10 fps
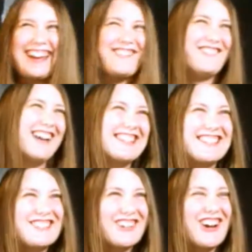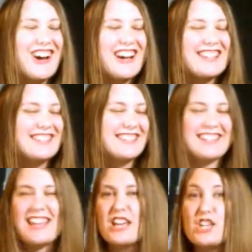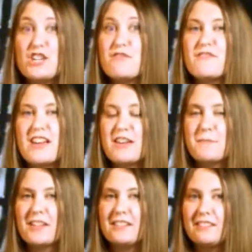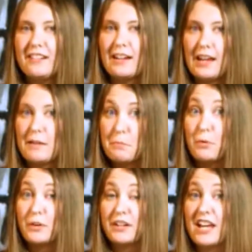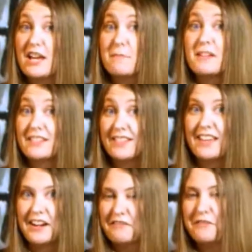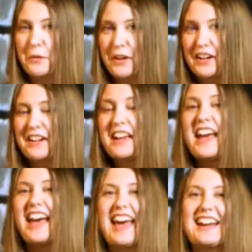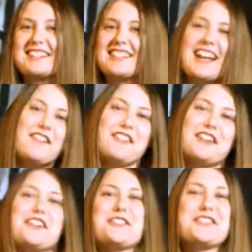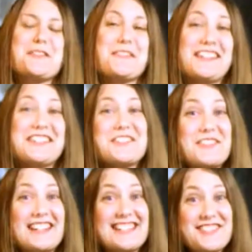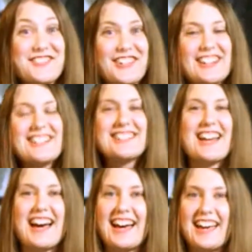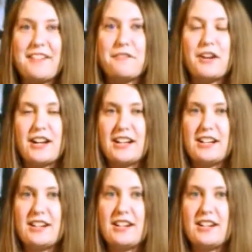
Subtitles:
restaurants, you name it, a board game is there for it. And today I wanted to do something a little bit different. I wanted